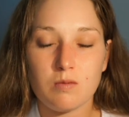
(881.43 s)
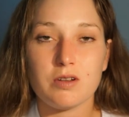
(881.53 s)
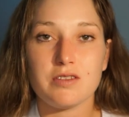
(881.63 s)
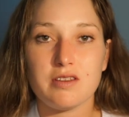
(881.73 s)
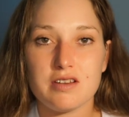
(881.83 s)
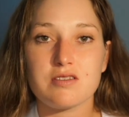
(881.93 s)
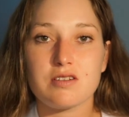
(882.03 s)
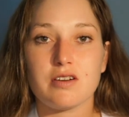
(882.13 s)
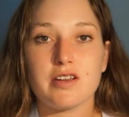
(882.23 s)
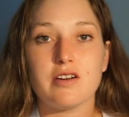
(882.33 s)
what is
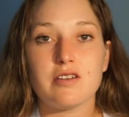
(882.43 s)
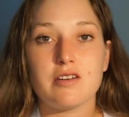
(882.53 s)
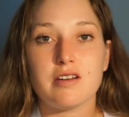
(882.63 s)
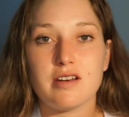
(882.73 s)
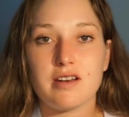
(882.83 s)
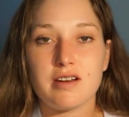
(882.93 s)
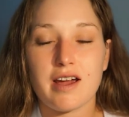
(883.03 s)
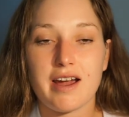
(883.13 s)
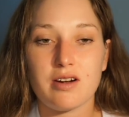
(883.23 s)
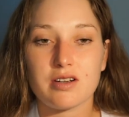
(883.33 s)
going on and
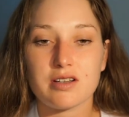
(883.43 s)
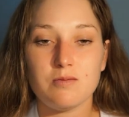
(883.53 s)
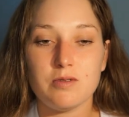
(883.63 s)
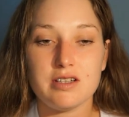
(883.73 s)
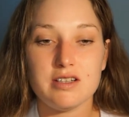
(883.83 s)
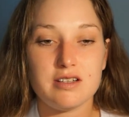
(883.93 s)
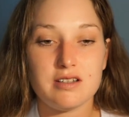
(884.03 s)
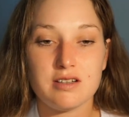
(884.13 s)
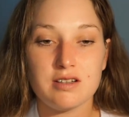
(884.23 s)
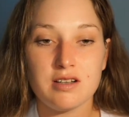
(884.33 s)
how can we